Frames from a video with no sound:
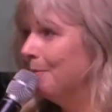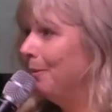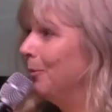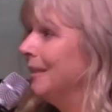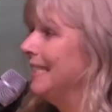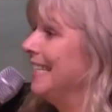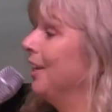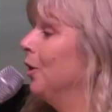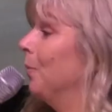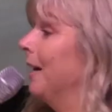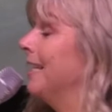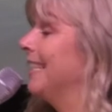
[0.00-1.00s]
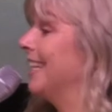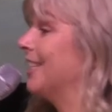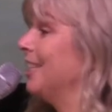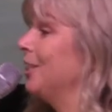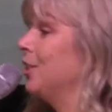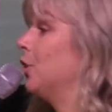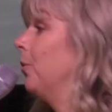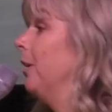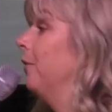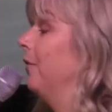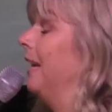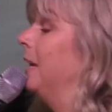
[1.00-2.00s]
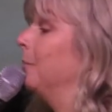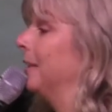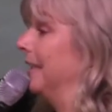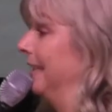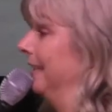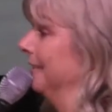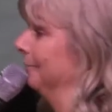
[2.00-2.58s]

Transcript: but it was done in a way to actually destroy a family.